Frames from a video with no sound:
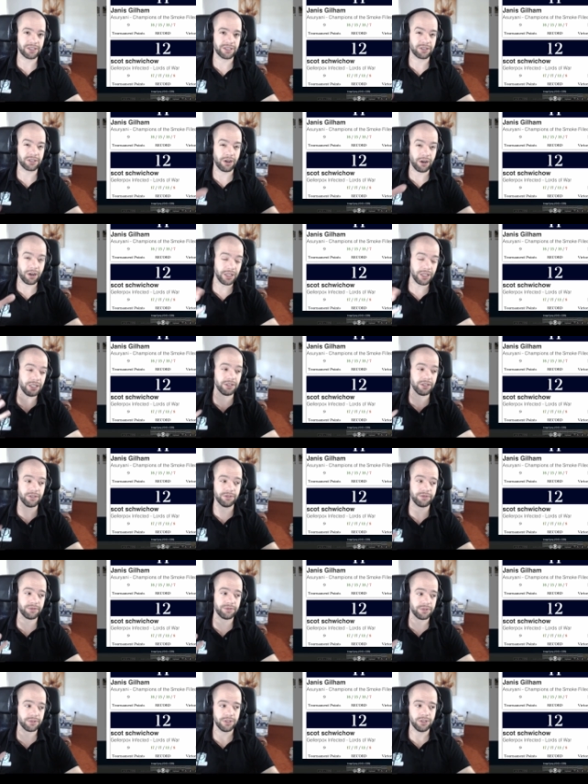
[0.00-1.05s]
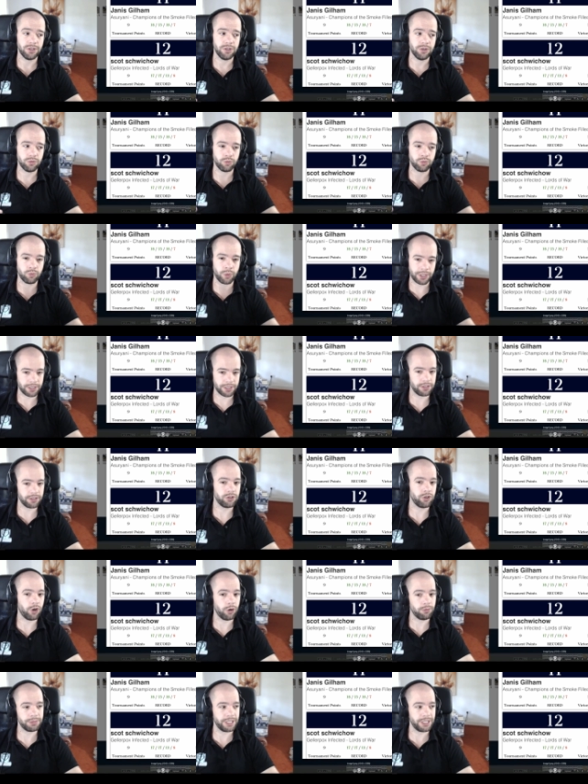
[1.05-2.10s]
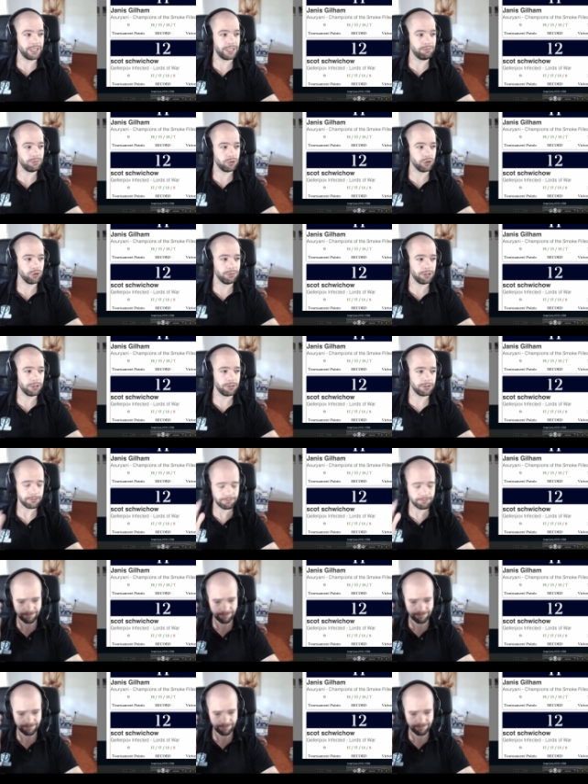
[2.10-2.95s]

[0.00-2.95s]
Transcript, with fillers: as kind of one of the top teams, almost.